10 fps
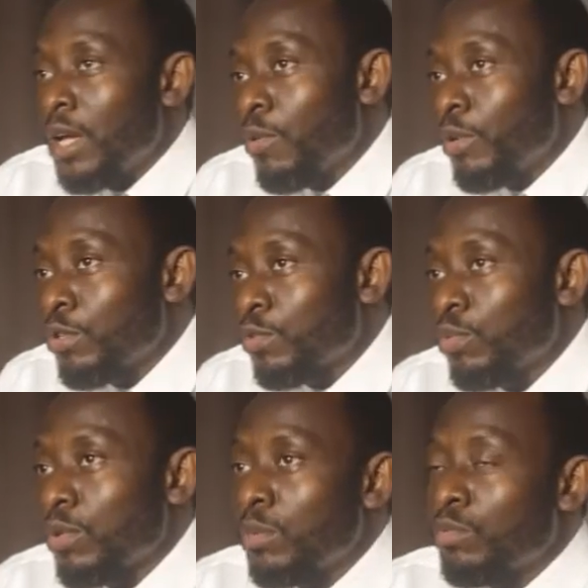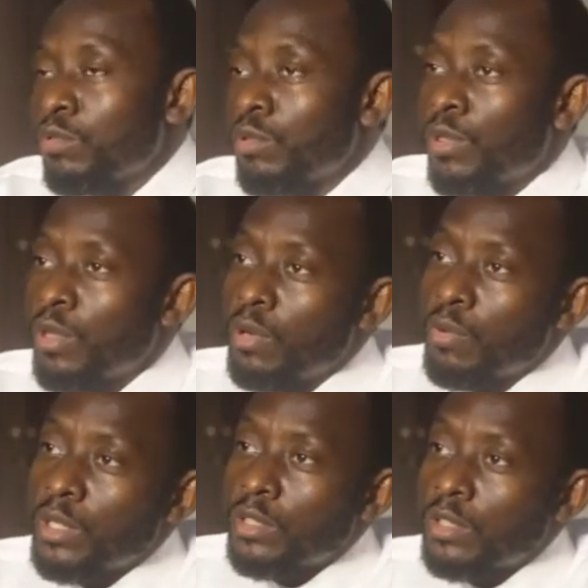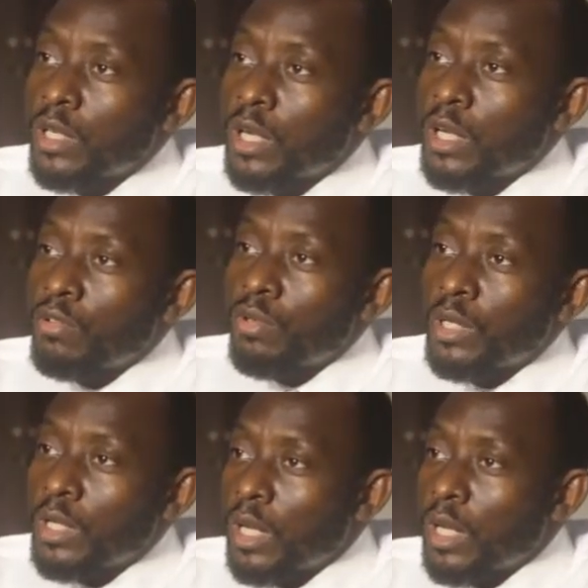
we just put them through a 3 weeks training